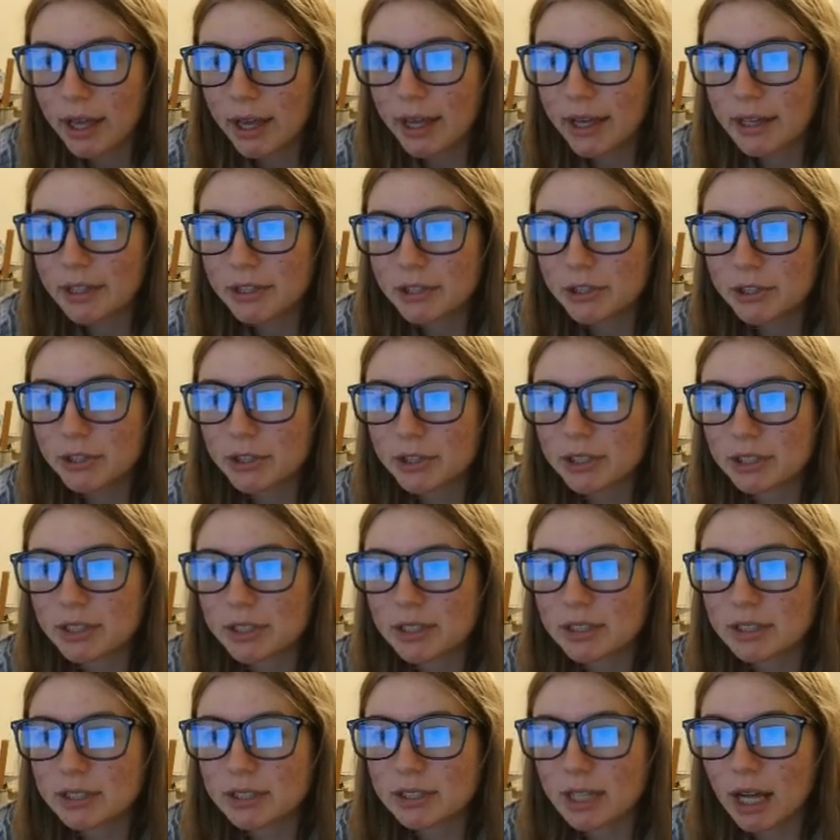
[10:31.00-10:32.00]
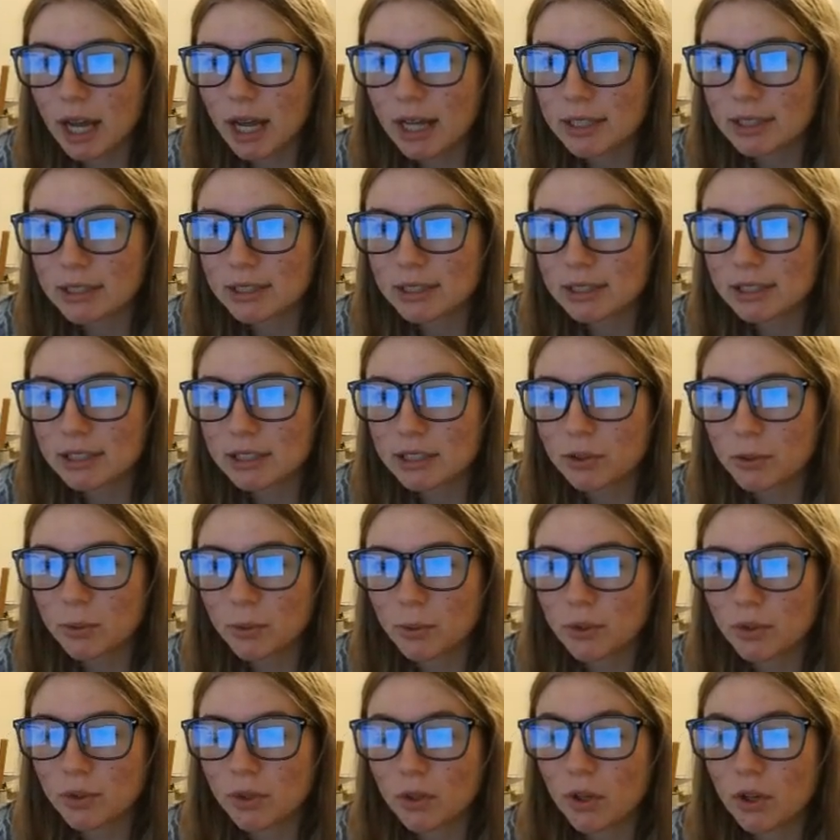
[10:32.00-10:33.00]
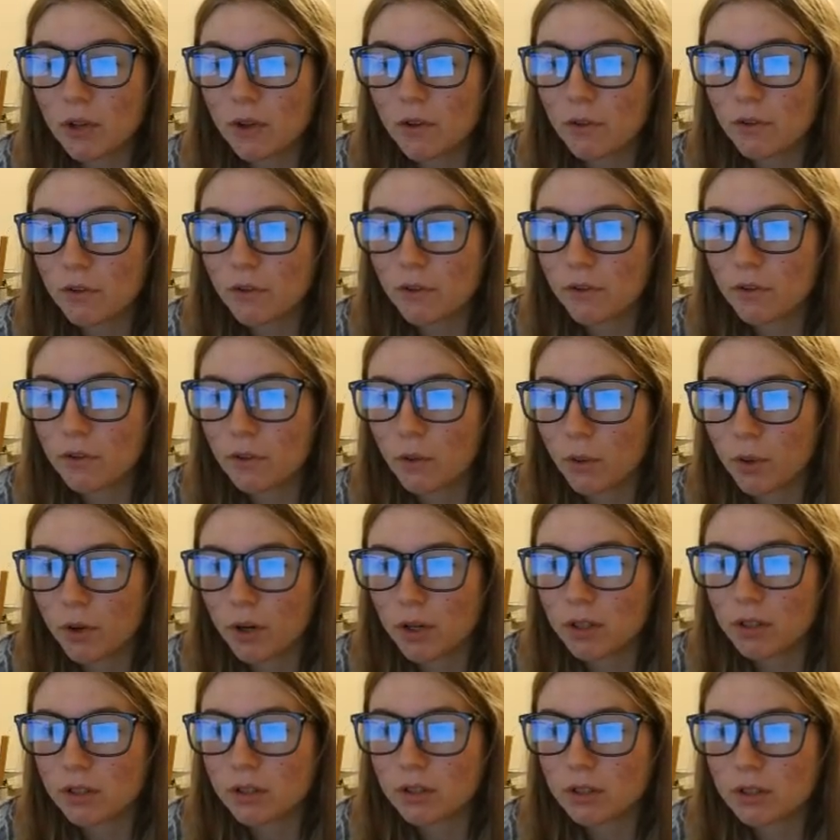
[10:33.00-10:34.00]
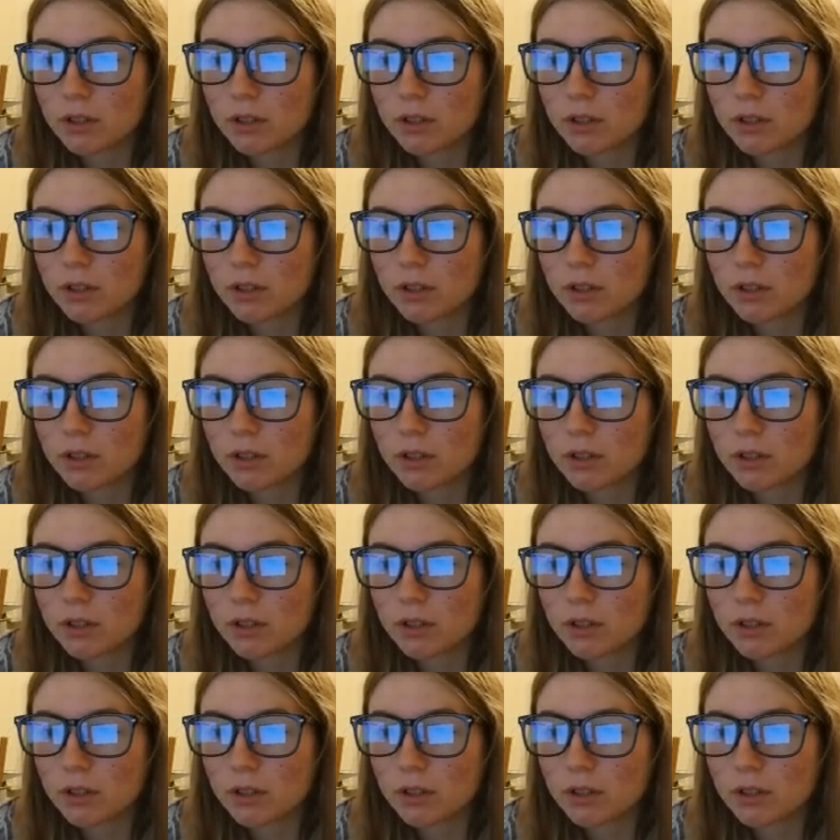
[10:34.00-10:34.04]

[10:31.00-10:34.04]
h does not equal 4.